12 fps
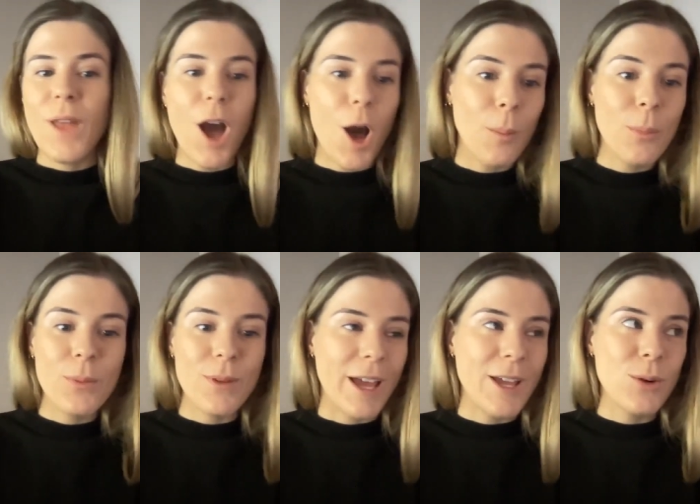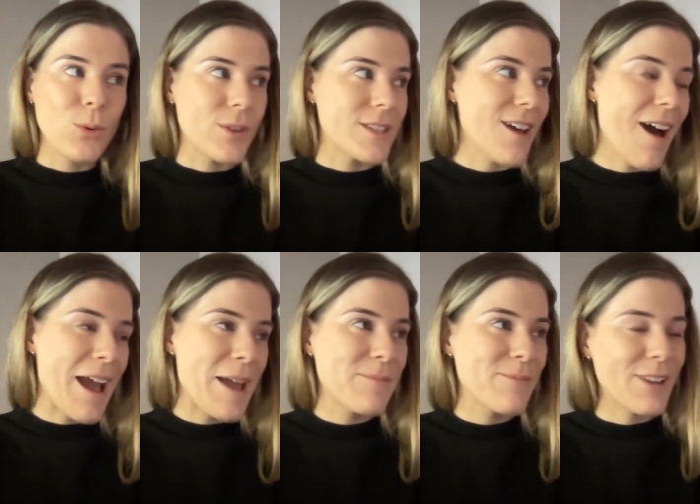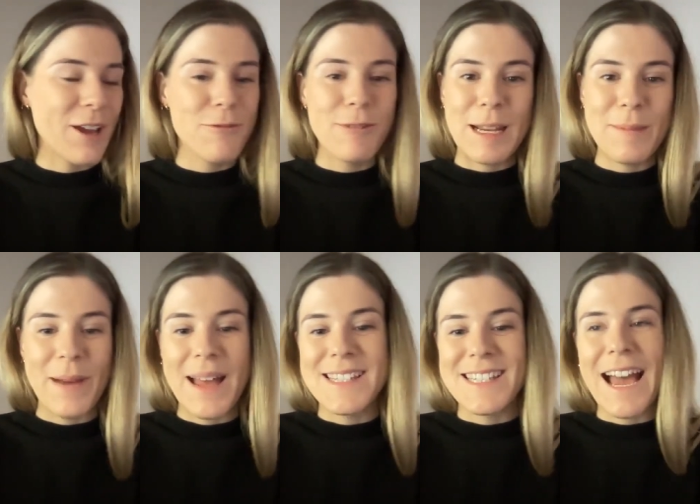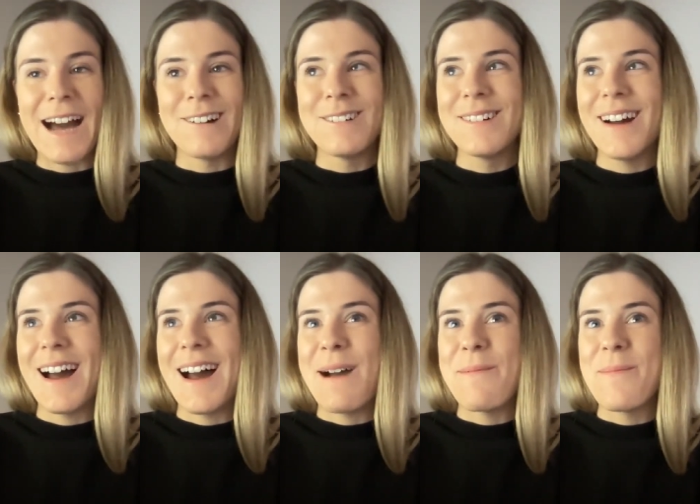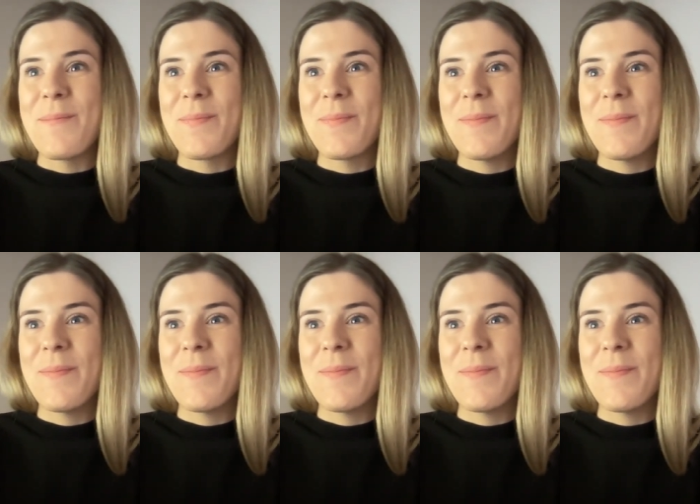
up like all the time, like really burnt out. And